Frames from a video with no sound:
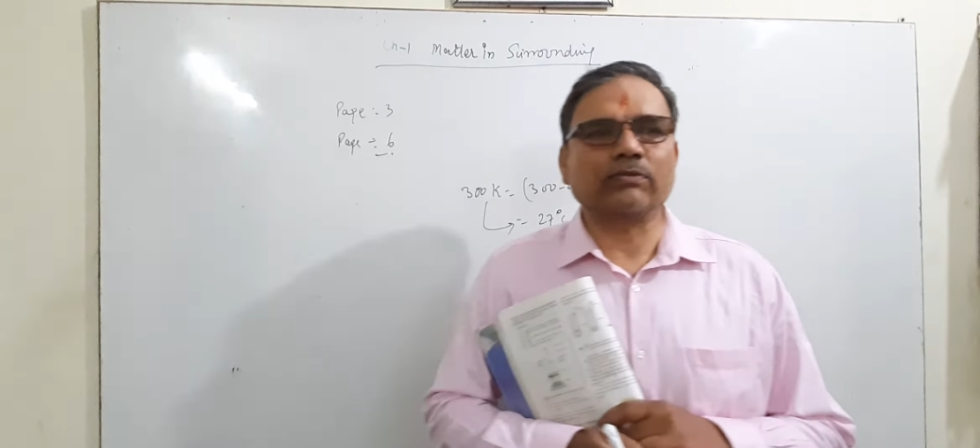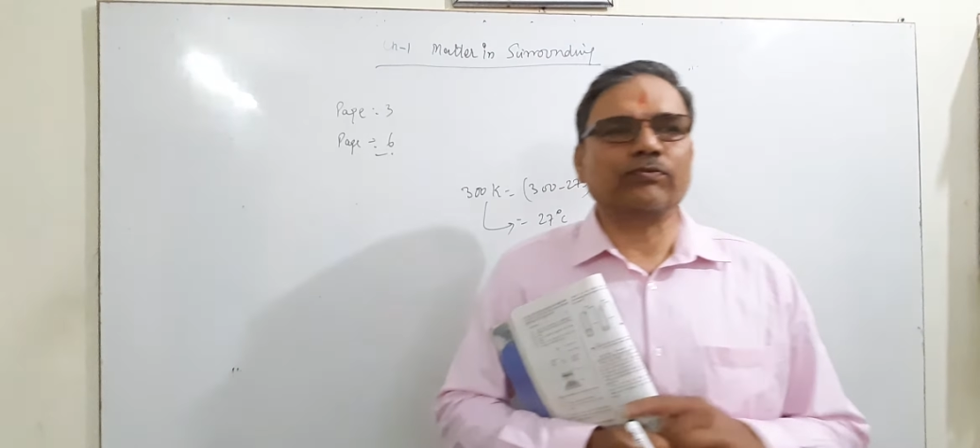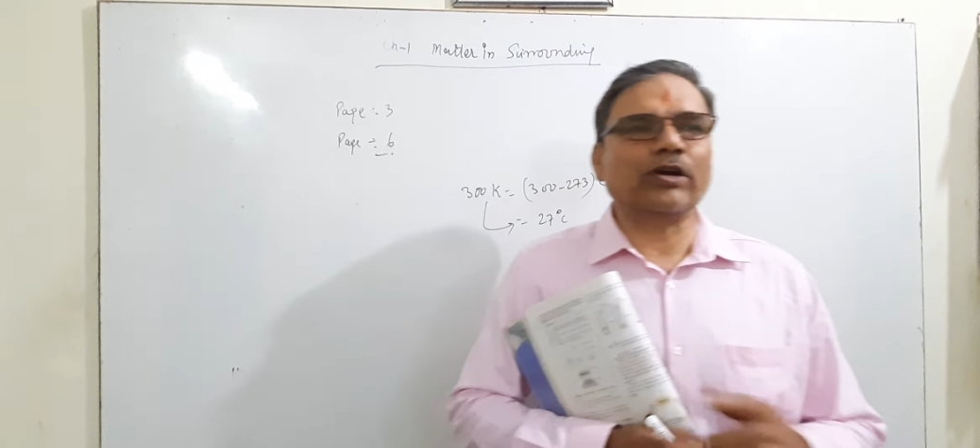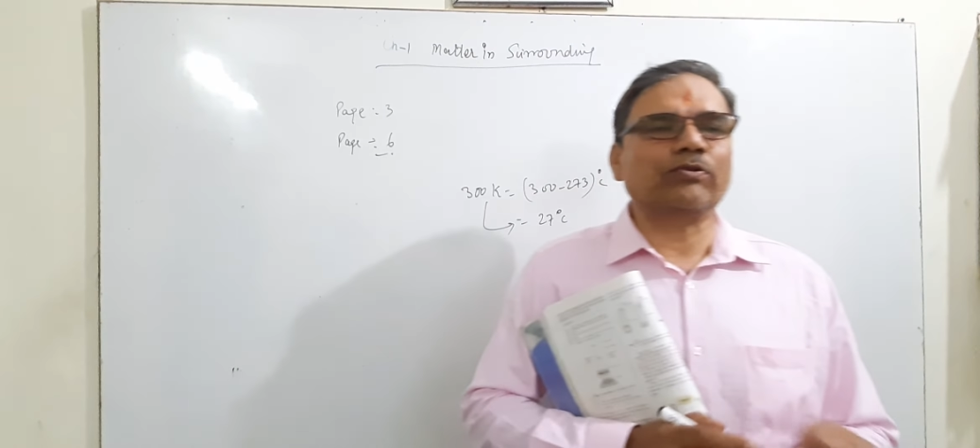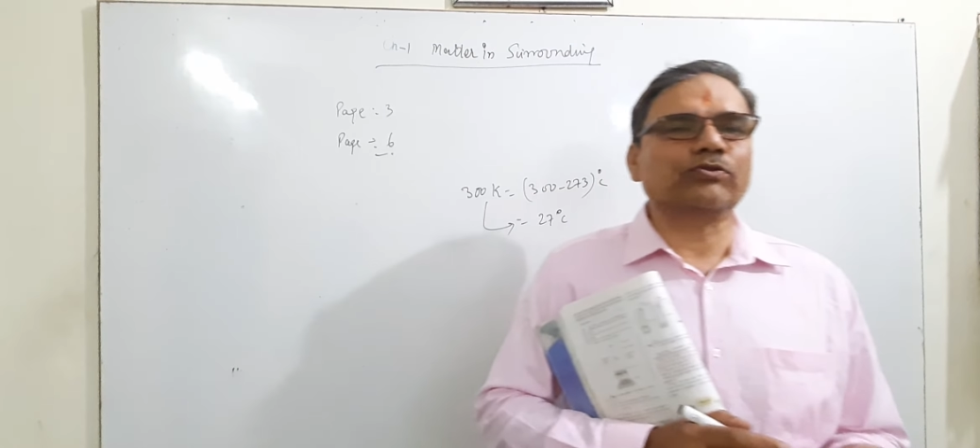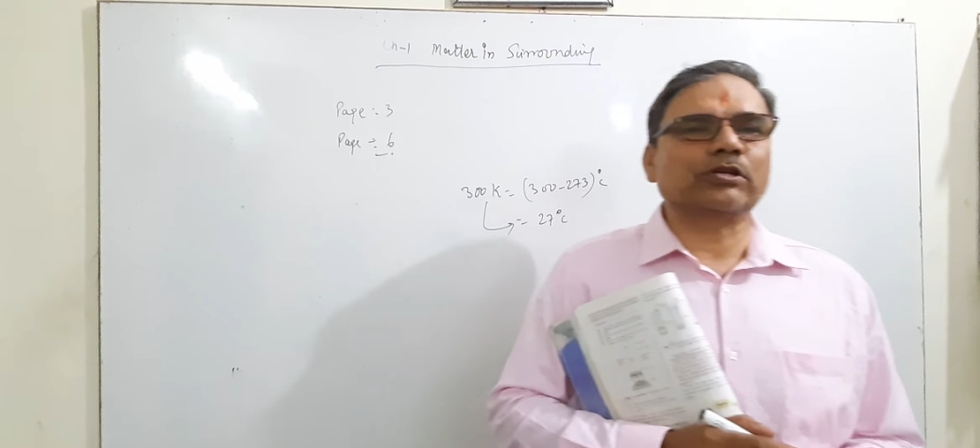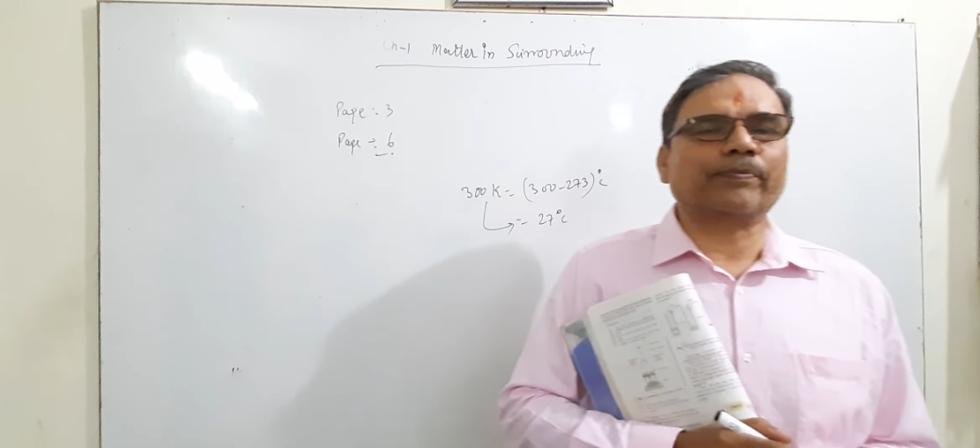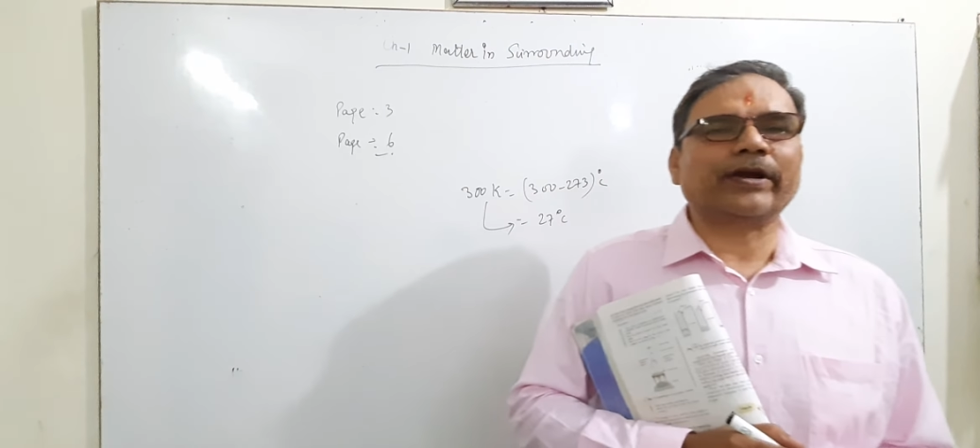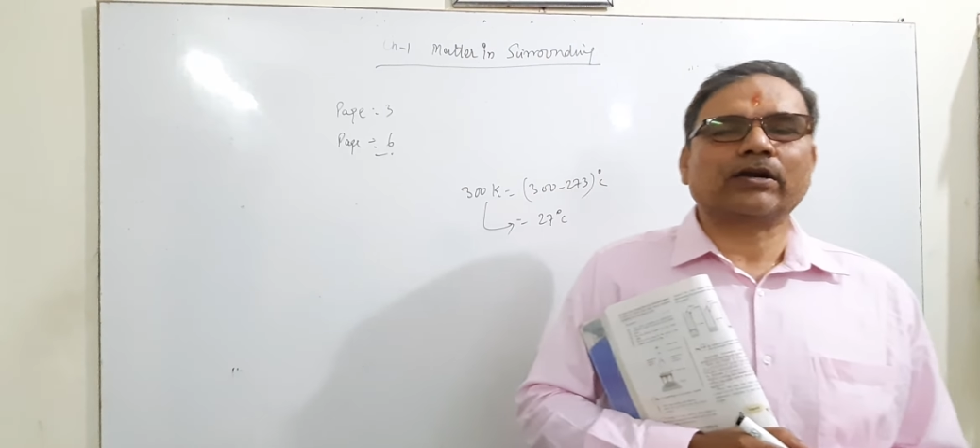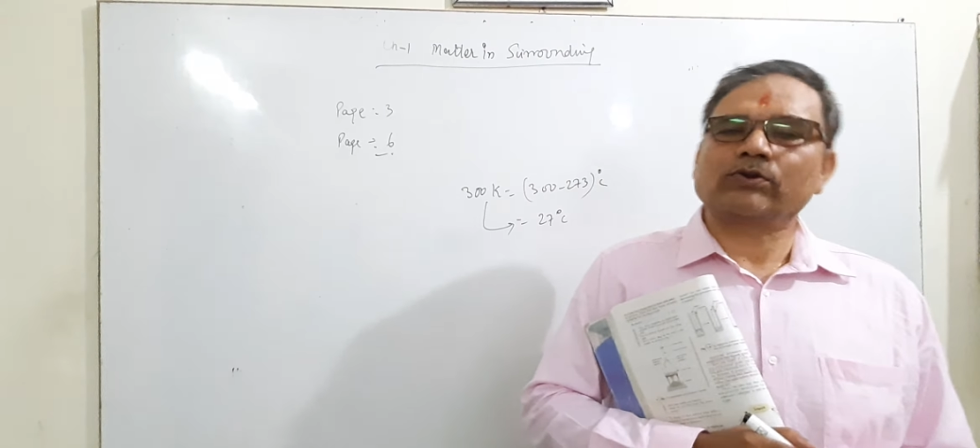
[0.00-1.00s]
We have to
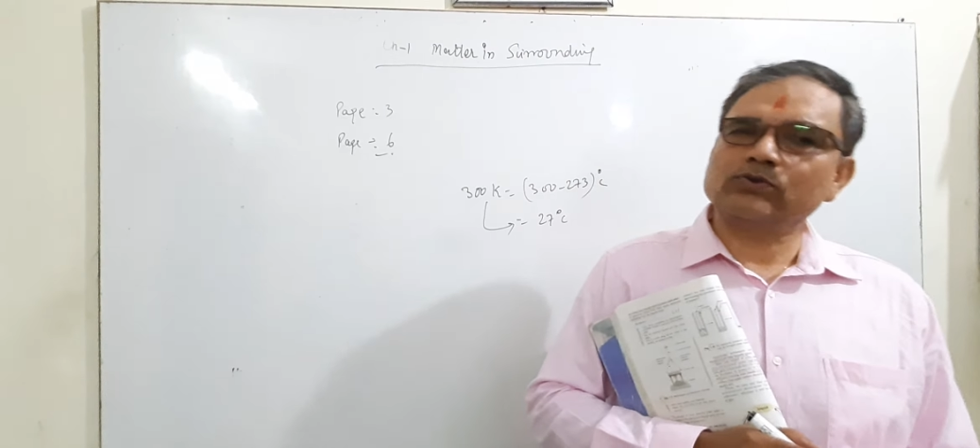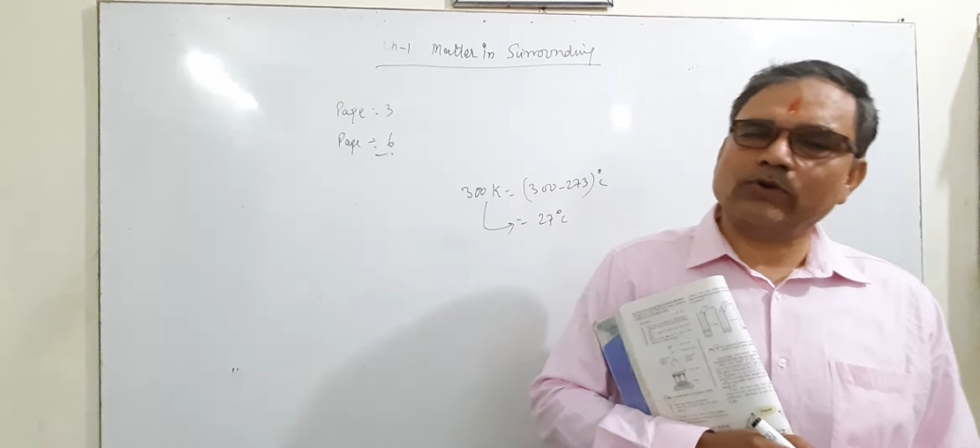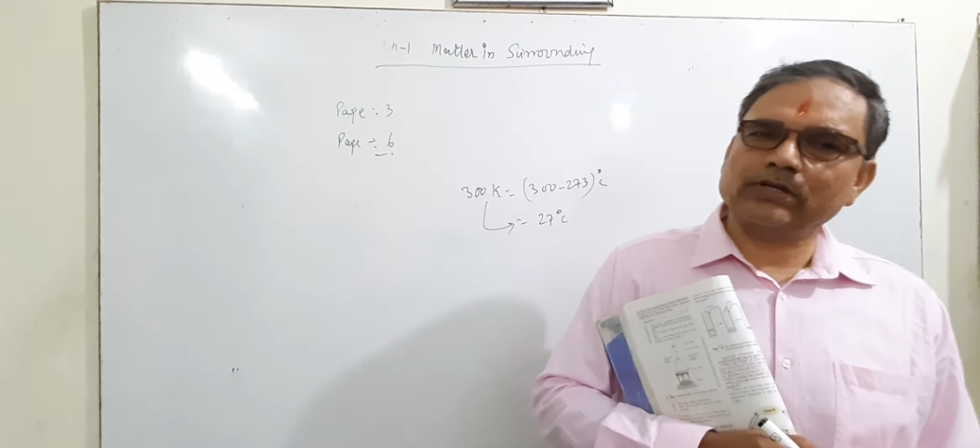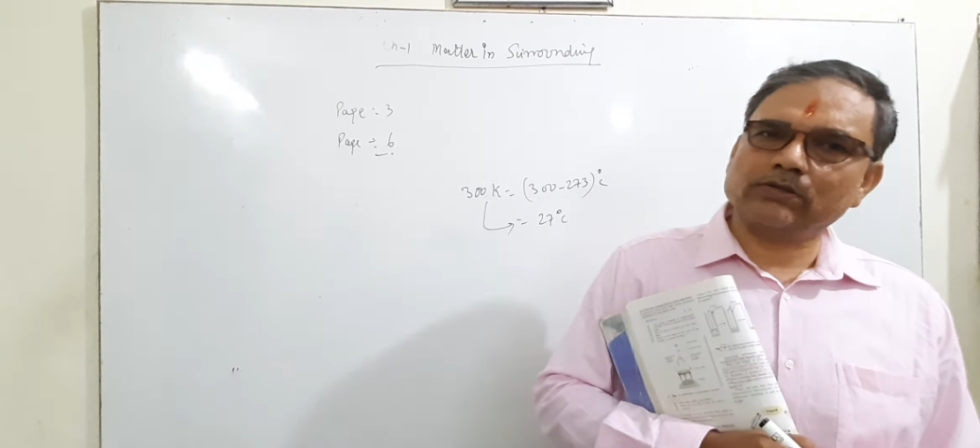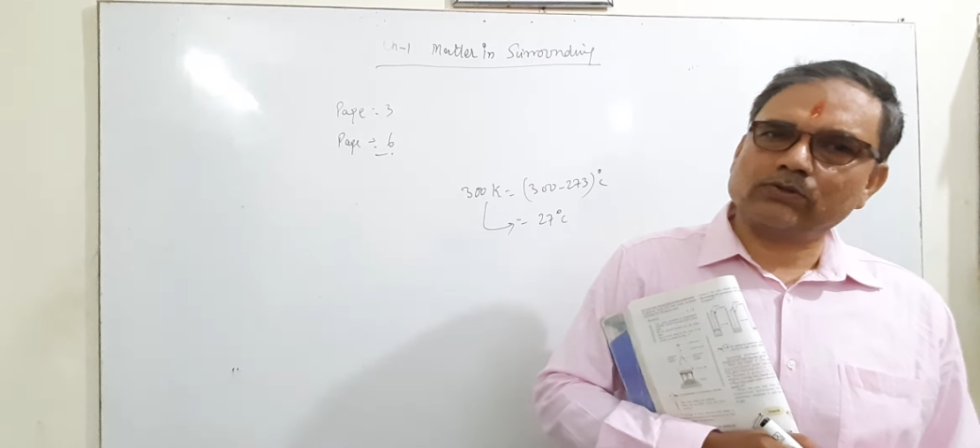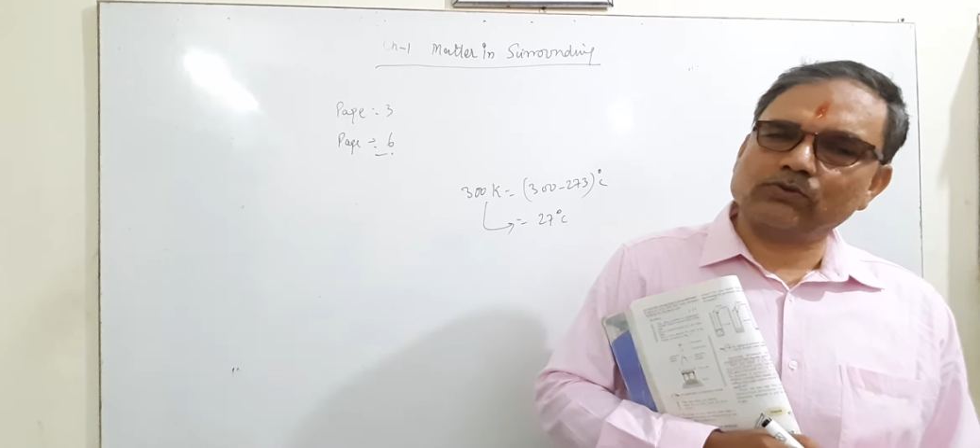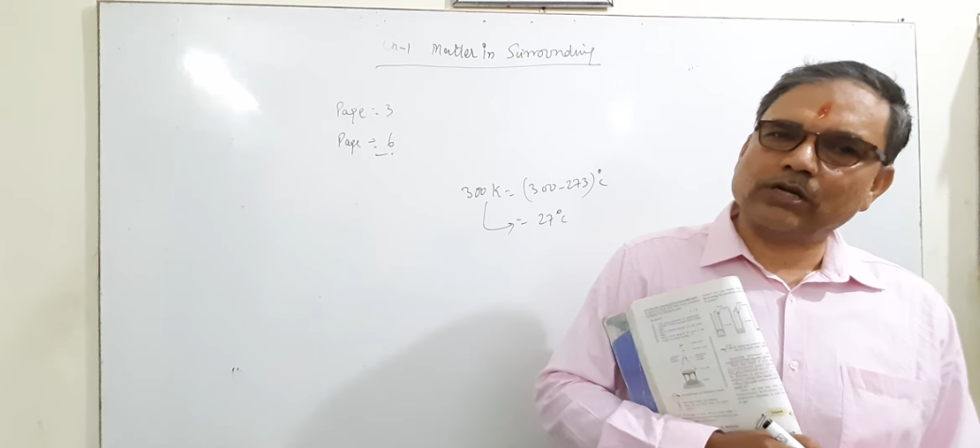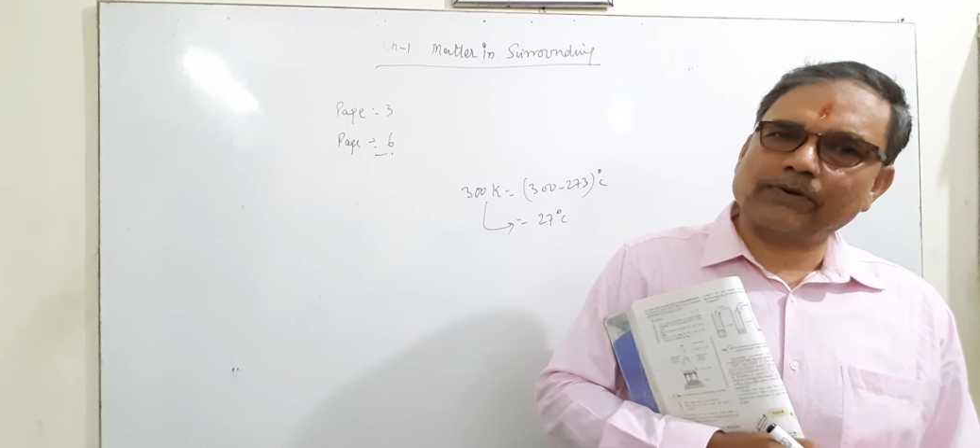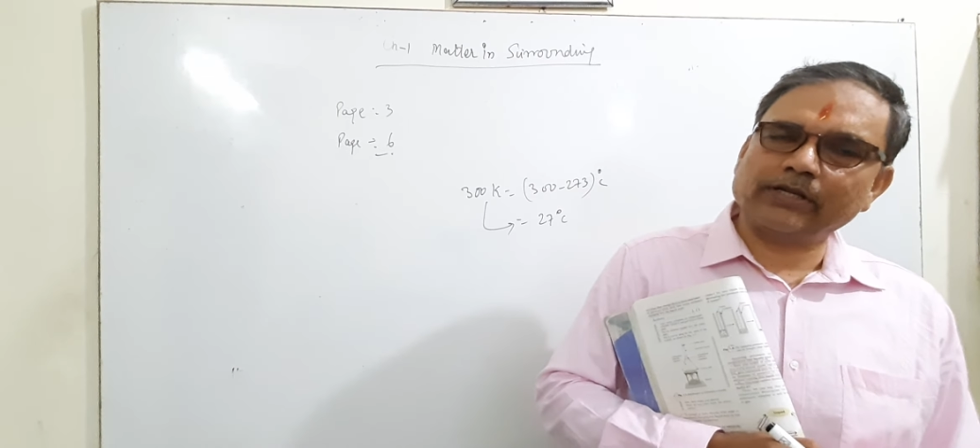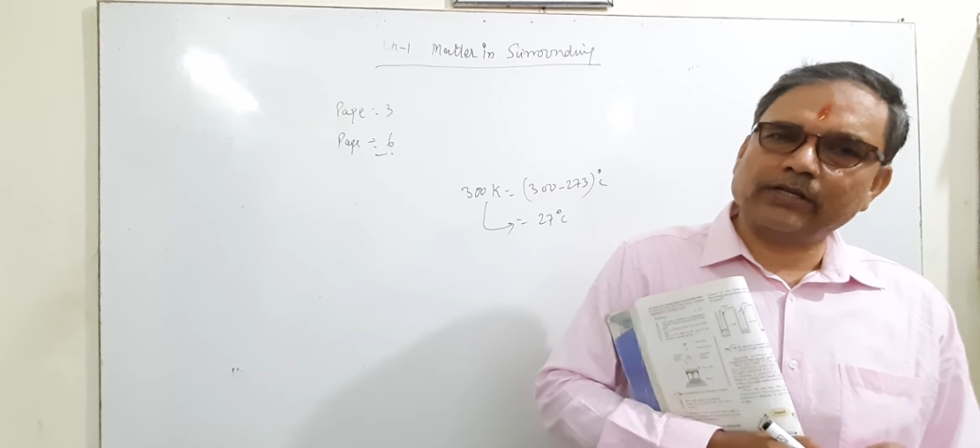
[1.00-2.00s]
subtract
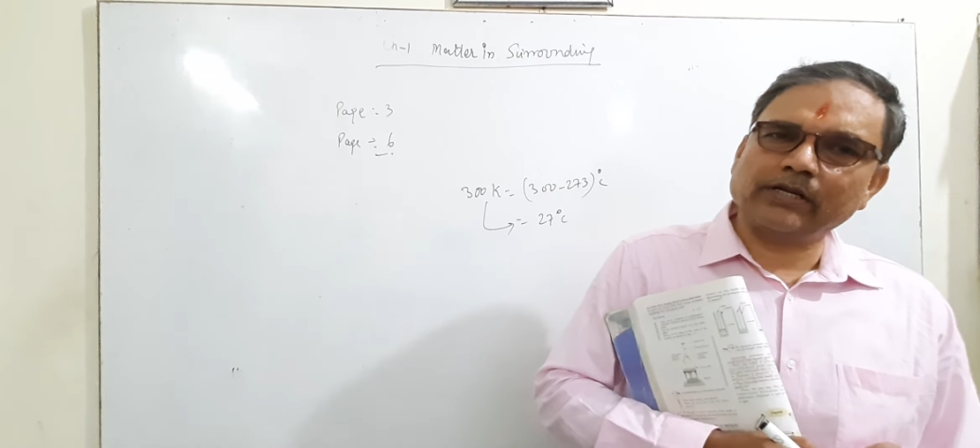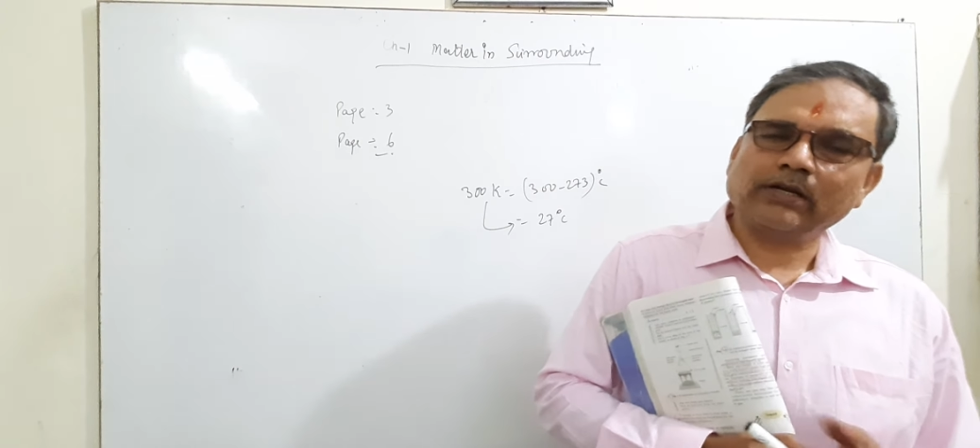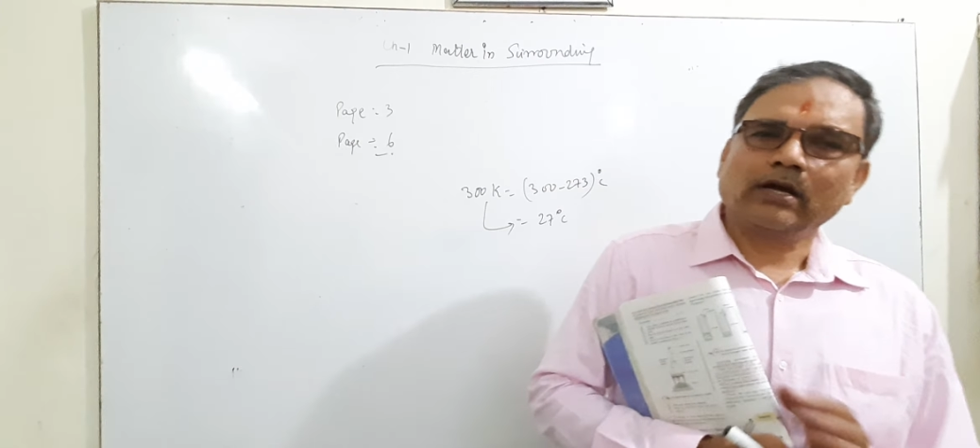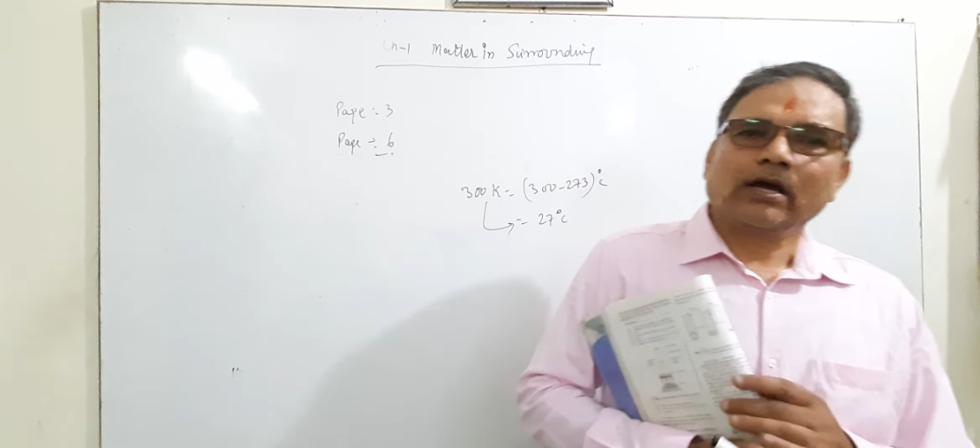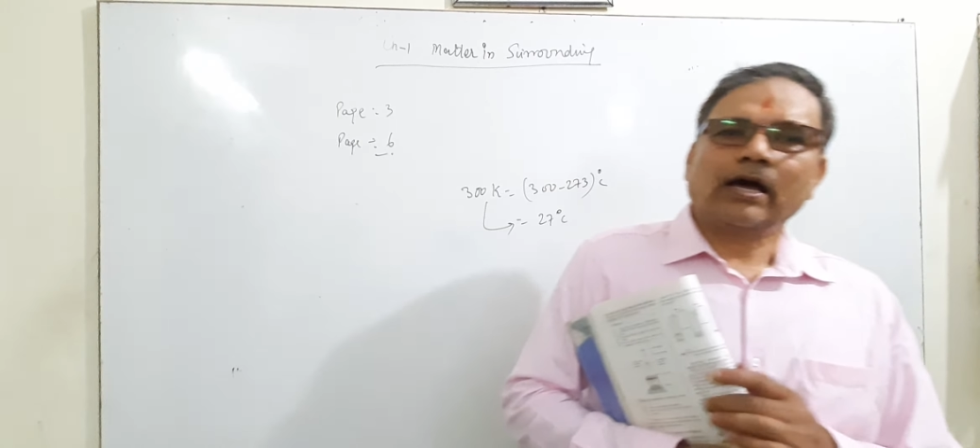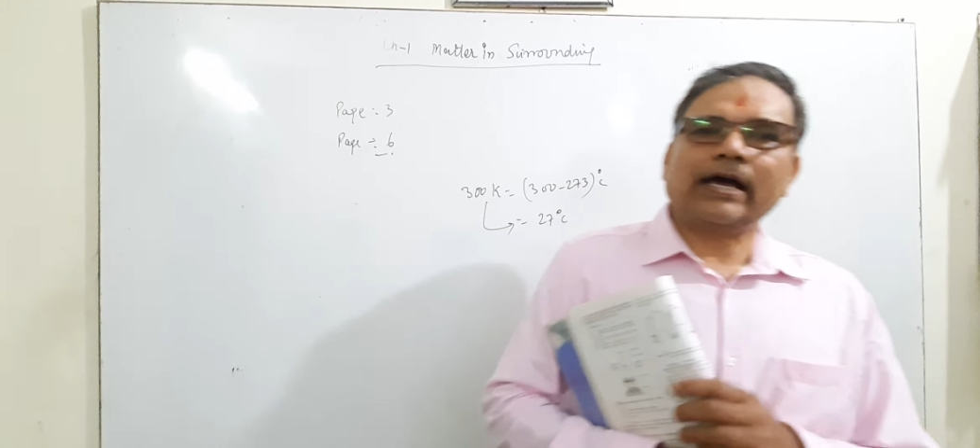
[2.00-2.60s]
273,